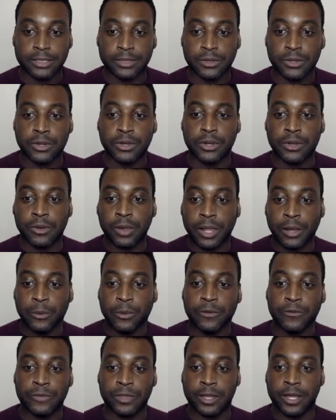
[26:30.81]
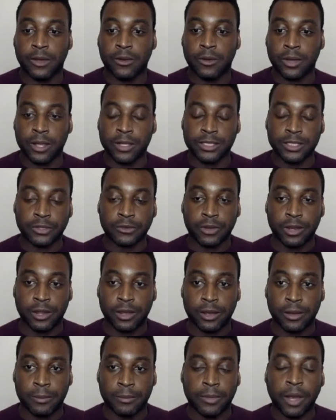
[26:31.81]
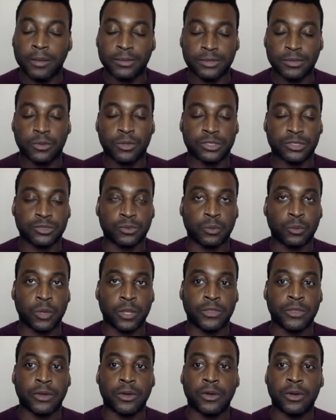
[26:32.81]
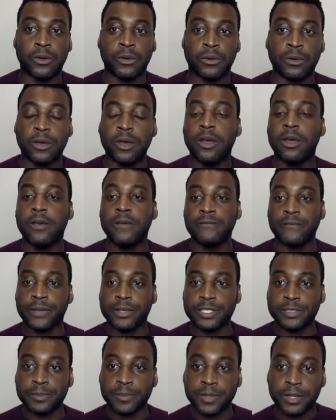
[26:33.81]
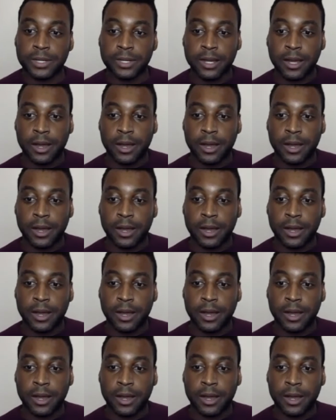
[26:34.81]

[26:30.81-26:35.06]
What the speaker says: So, you know, like with the whole Instagram, so with the whole Facebook